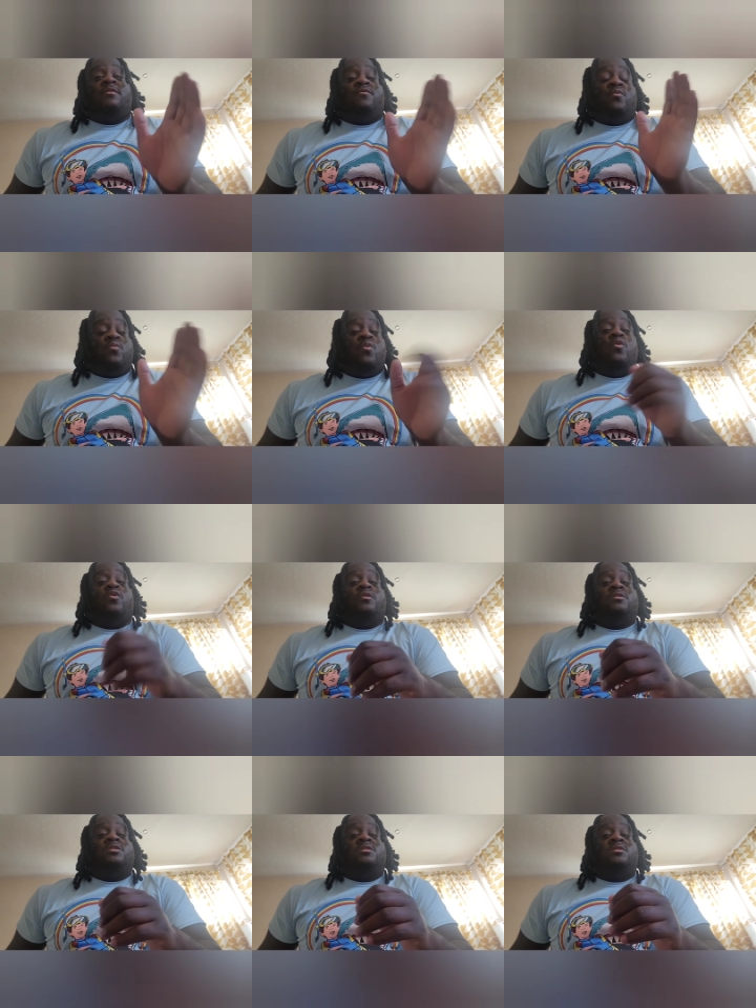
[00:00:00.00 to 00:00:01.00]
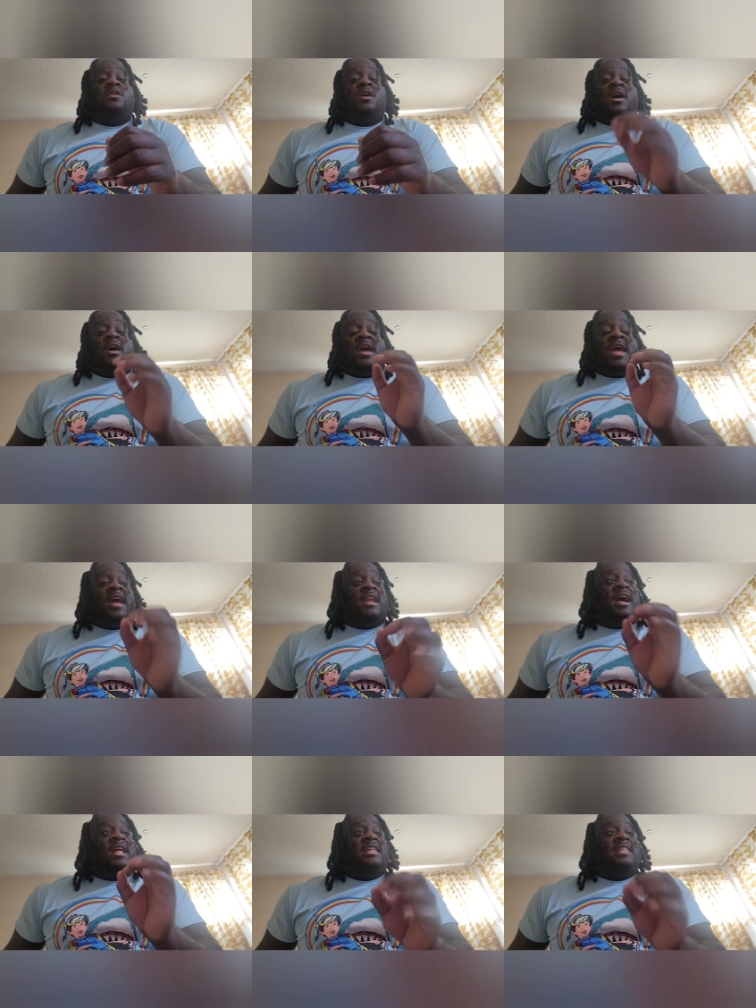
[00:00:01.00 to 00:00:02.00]
of awards and
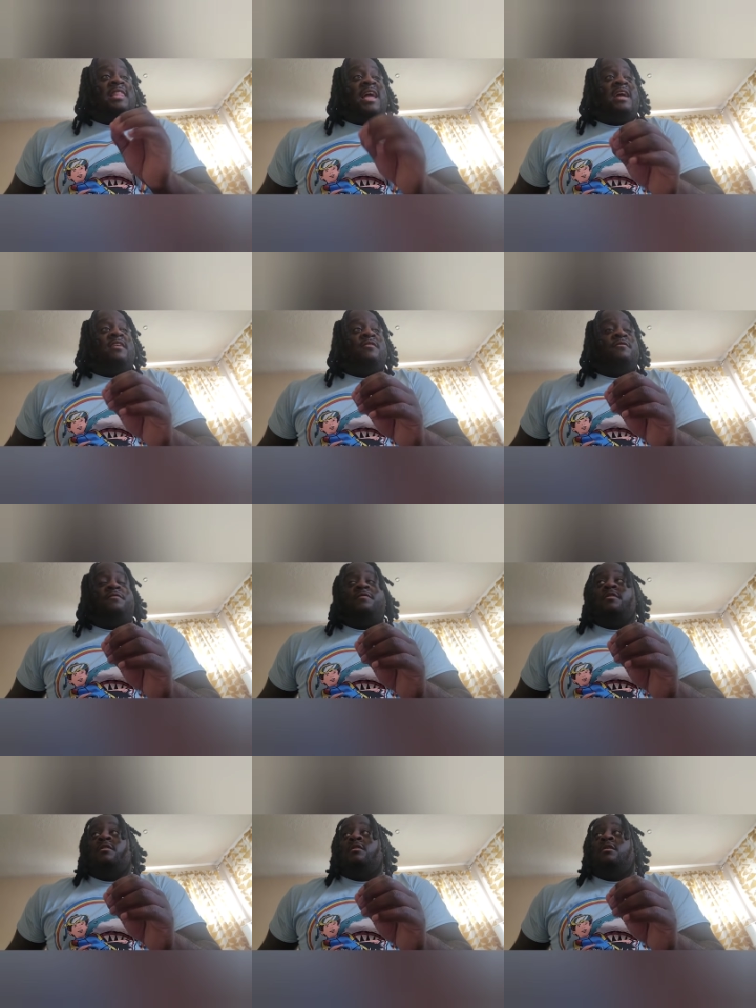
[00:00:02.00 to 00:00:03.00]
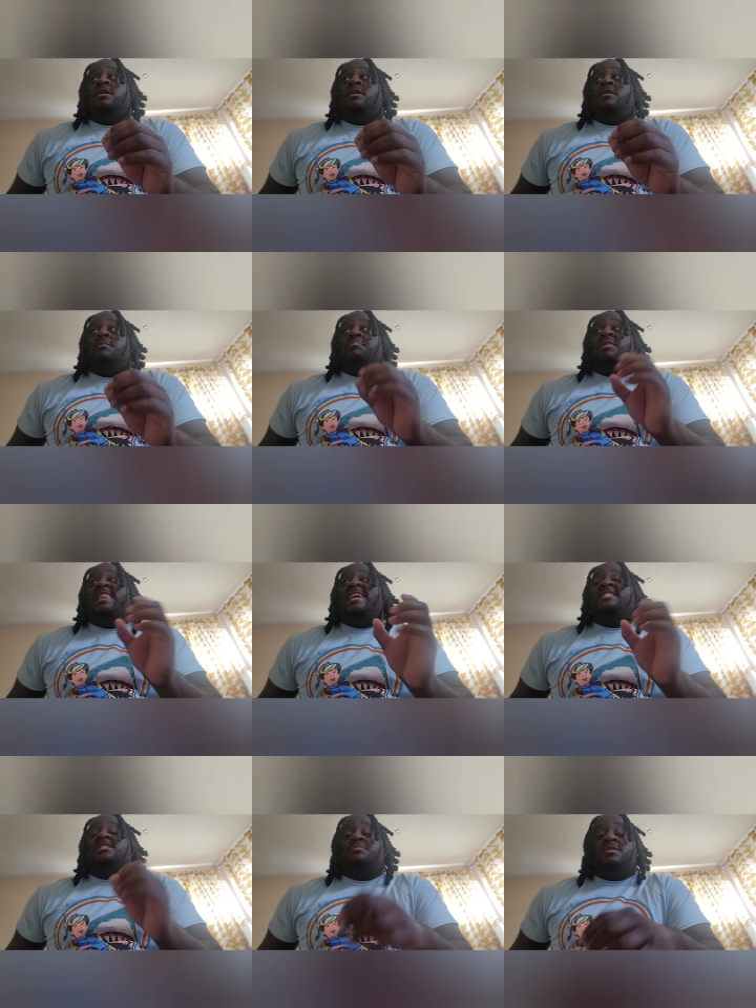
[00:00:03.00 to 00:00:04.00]
a lot of
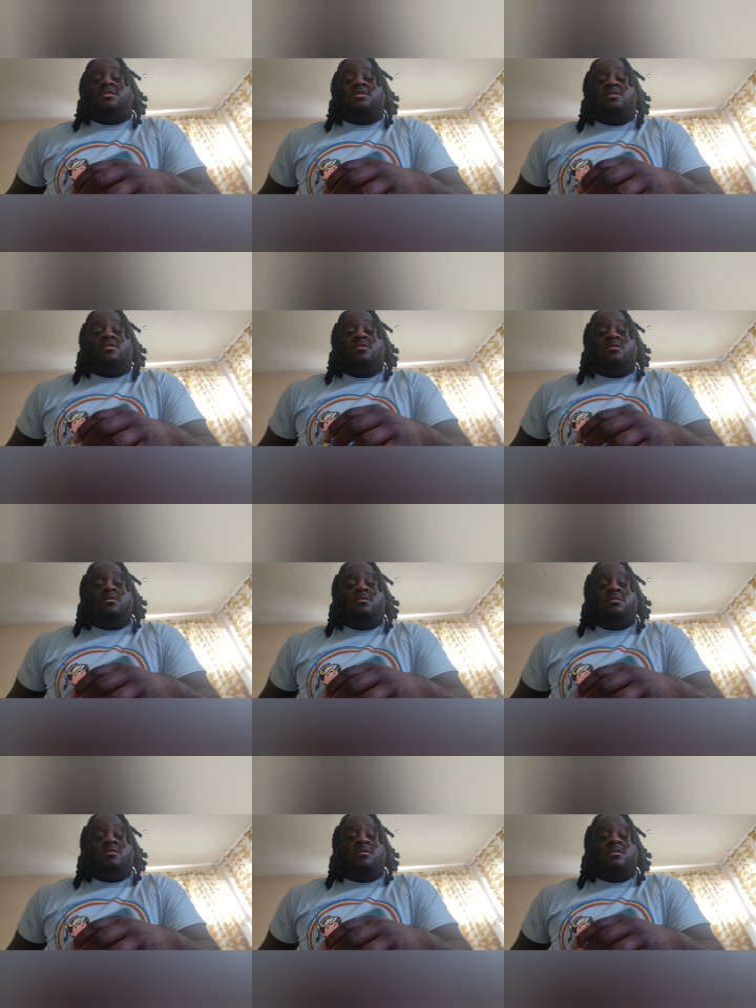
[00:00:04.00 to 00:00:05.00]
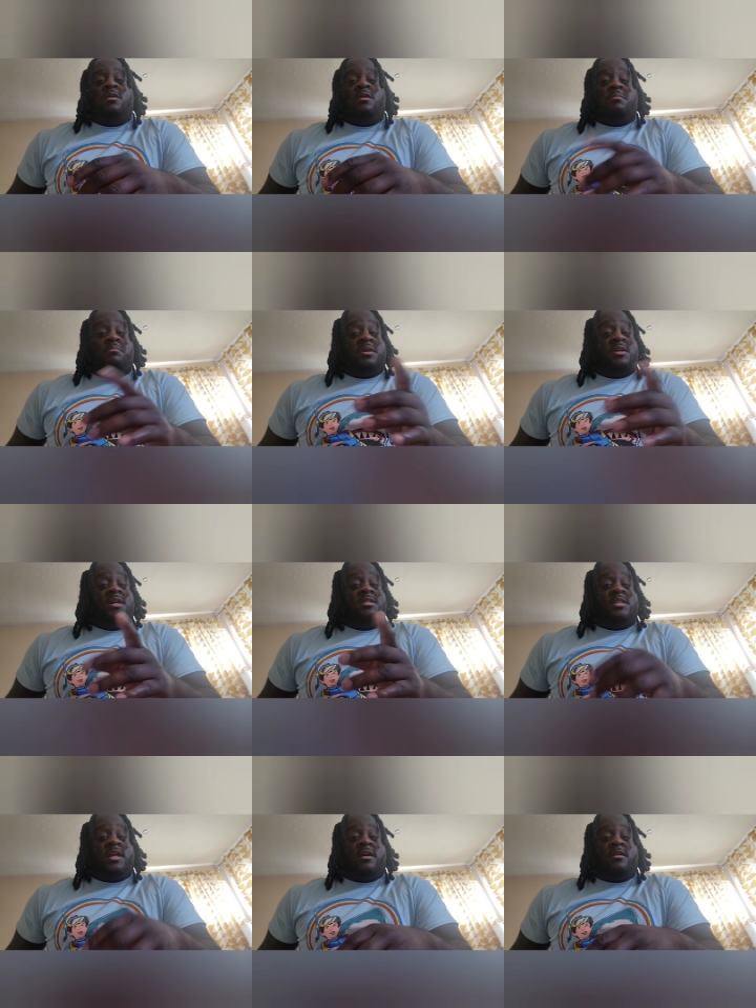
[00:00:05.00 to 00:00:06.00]
placements because
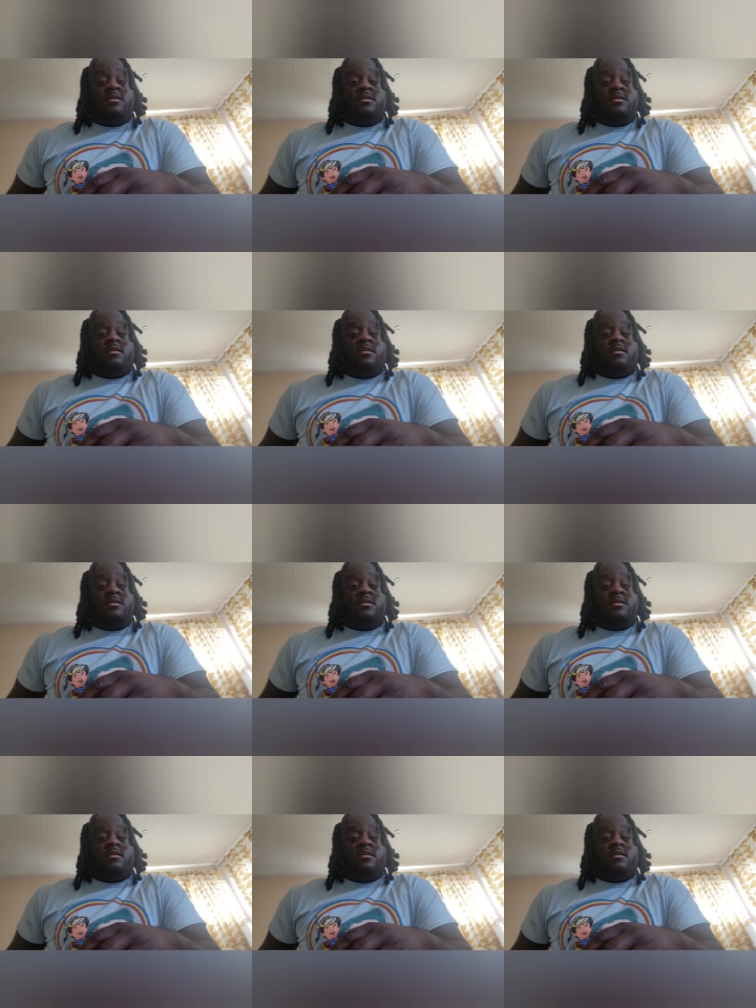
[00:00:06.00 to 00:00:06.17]
of that.